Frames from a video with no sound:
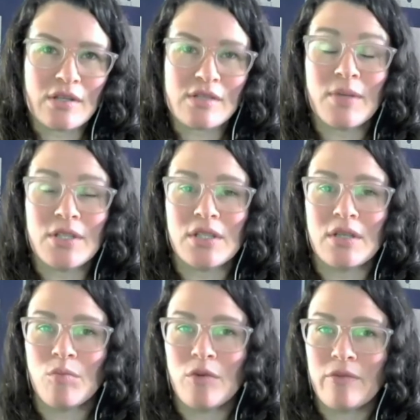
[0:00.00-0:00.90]
especially a
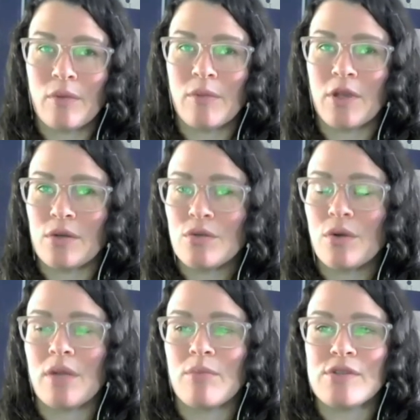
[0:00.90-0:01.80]
performing or
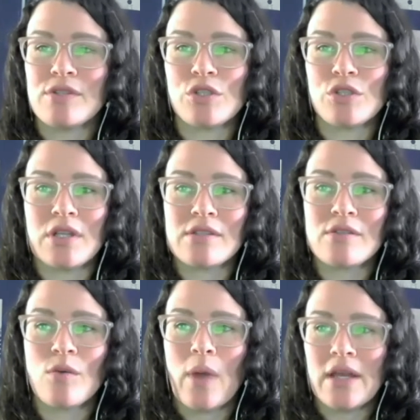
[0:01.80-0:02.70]
touring musician, is
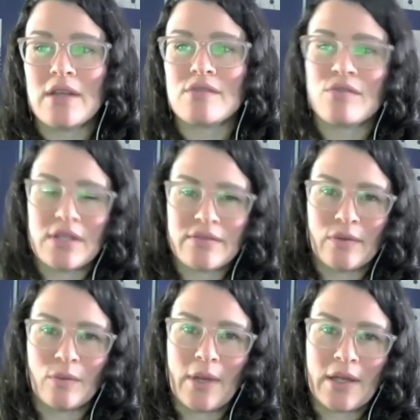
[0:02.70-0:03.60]
quite a
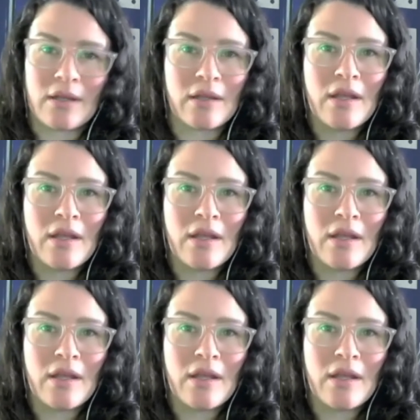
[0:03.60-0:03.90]
stressful one,